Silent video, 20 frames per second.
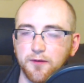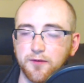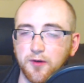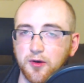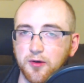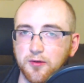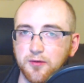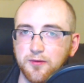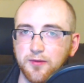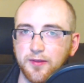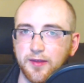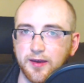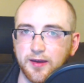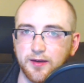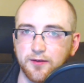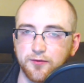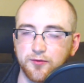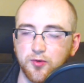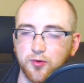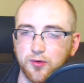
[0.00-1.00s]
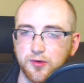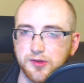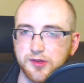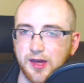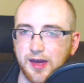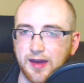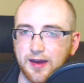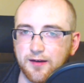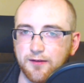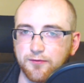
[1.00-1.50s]
owned, they of course
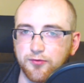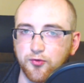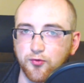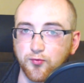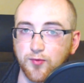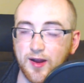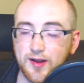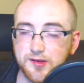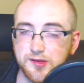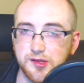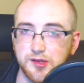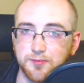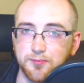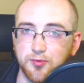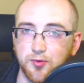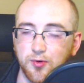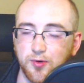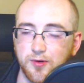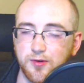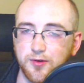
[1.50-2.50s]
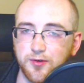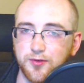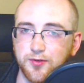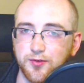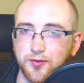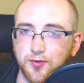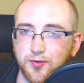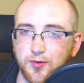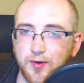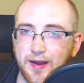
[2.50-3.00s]
have direct support
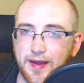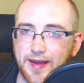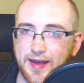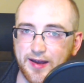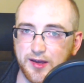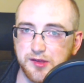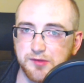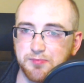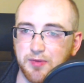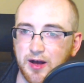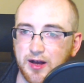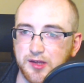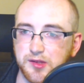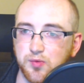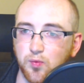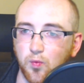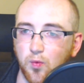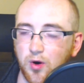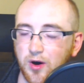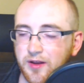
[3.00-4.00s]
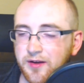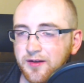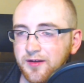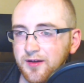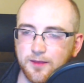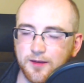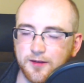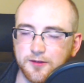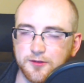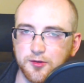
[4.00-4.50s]
to Xbox One,
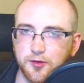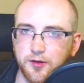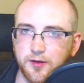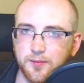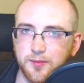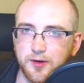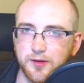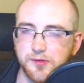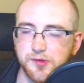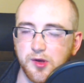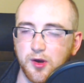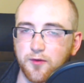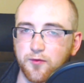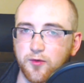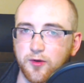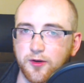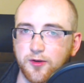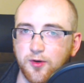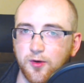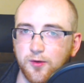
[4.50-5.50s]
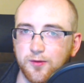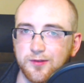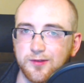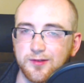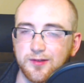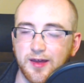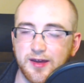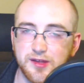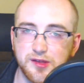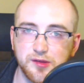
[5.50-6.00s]
including a bit of software called
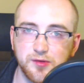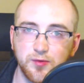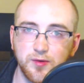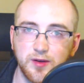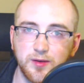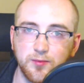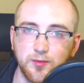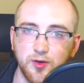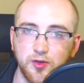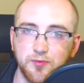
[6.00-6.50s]
Lightstream, which